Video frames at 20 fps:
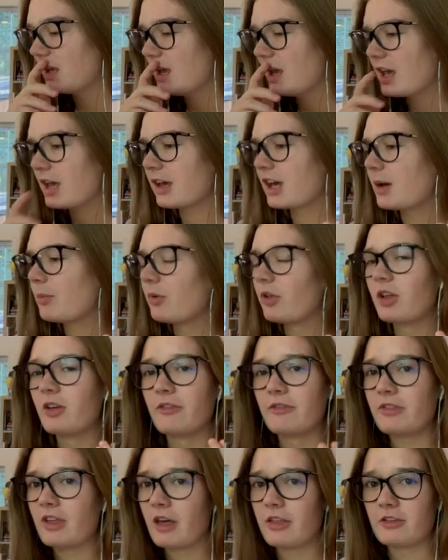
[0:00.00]
a couple
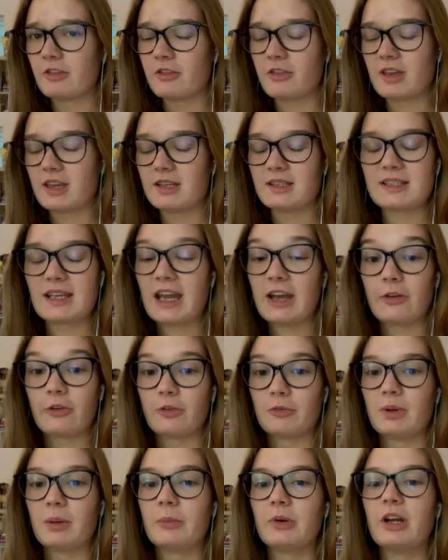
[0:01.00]
of other things, I don't
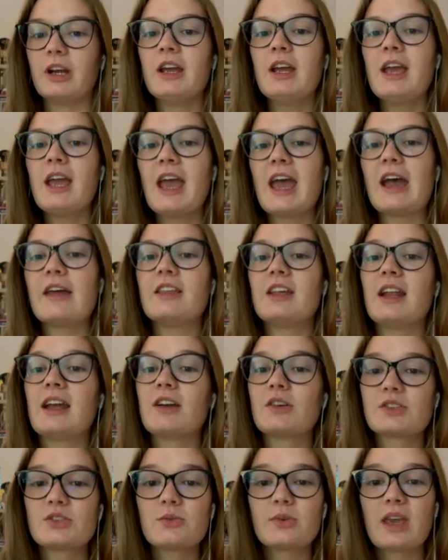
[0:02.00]
remember. And then I
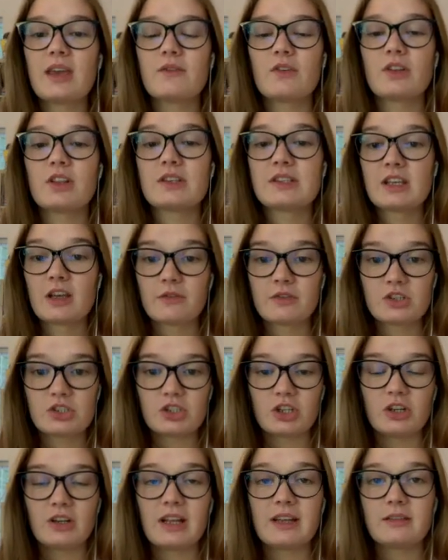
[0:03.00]
also gave her the
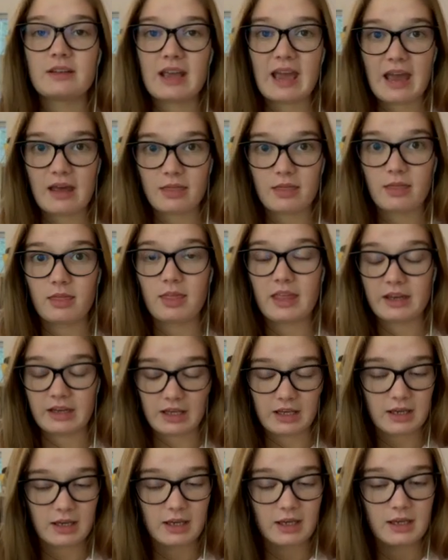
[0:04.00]
self-assured and
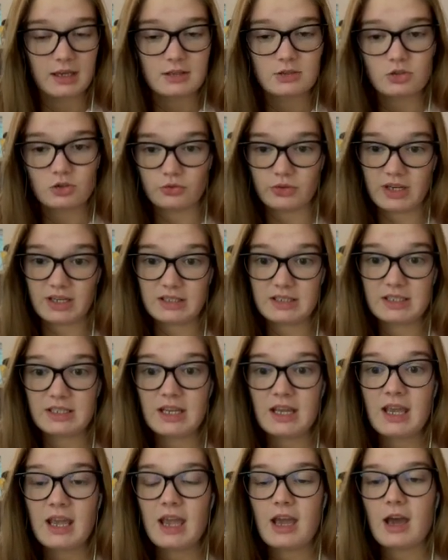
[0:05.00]
athletic trait.
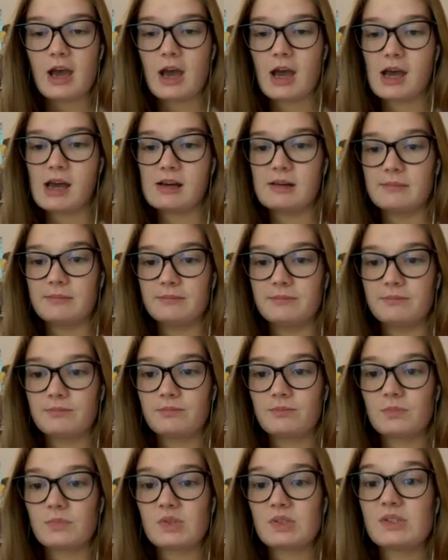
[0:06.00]

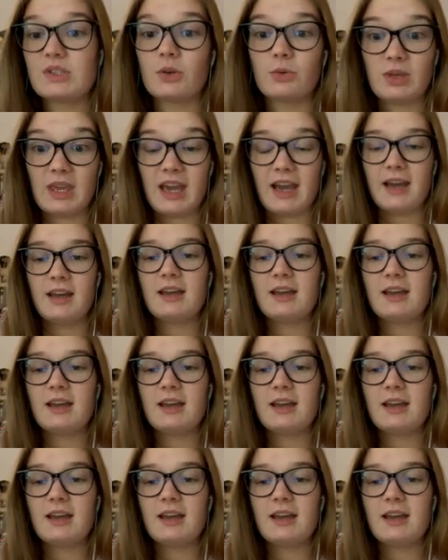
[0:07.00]
So yeah.